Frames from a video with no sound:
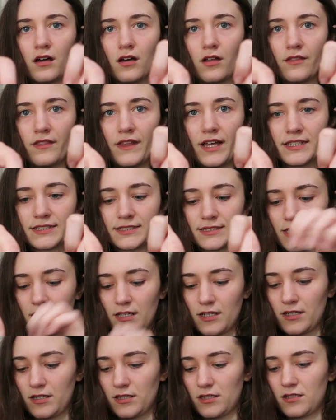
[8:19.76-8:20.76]
on that
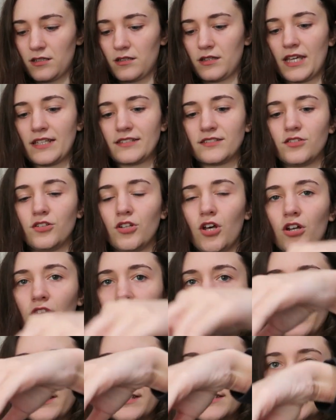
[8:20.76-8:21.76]
side, there's none
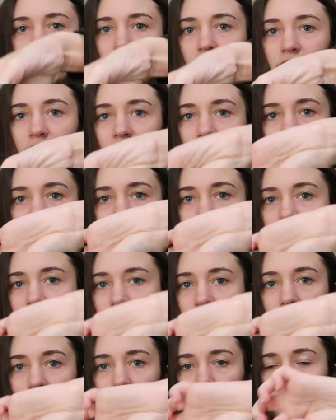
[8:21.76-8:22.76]
on this side. I had to
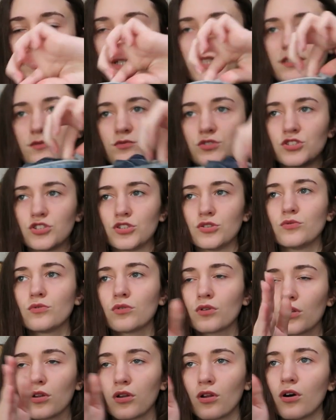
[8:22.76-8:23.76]
take it off because it was too
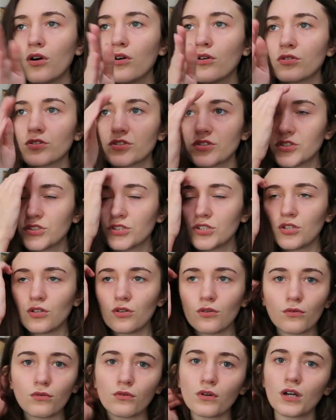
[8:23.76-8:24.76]
close
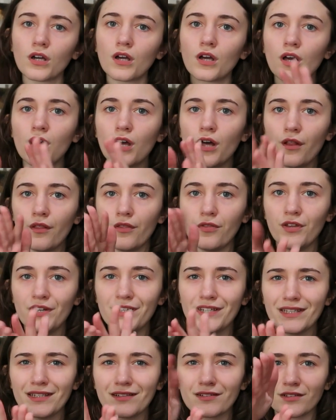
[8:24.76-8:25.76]
to the
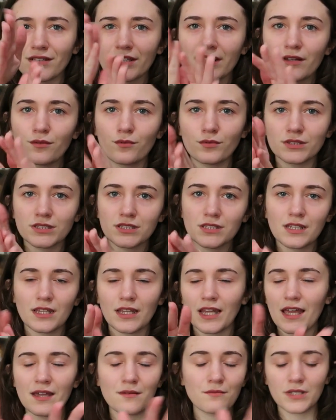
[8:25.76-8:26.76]
needle and it
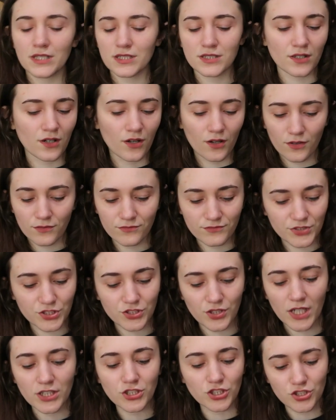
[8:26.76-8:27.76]
wasn't letting me sew,
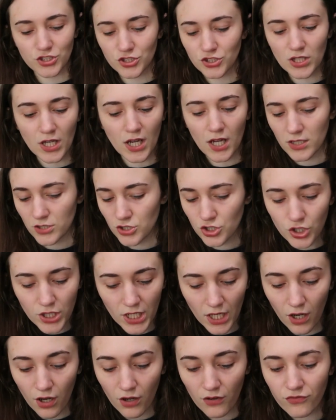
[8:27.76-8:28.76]
so I just
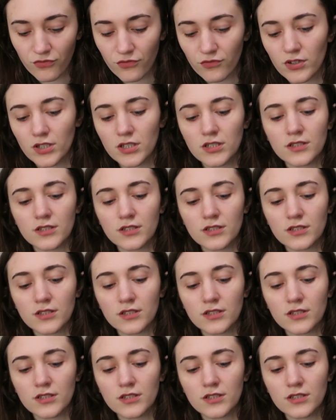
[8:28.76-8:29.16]
took it off.